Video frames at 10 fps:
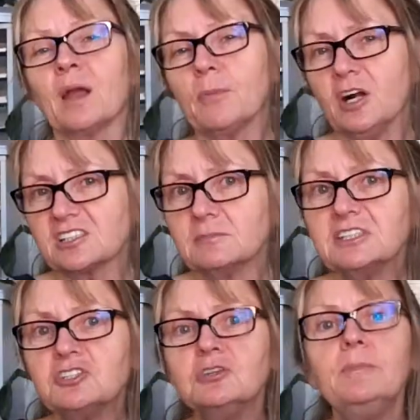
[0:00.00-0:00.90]

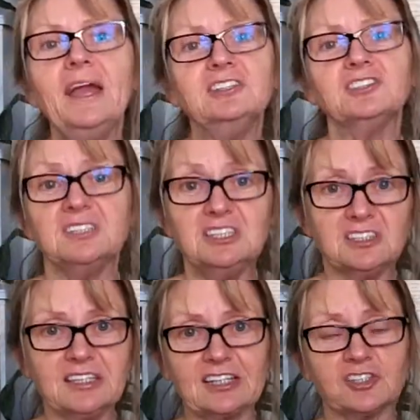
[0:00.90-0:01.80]
approximately 2 pages each
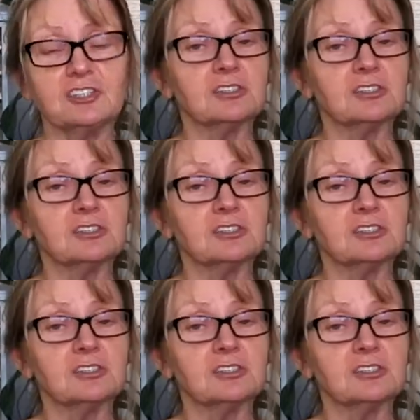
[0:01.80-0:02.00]
section,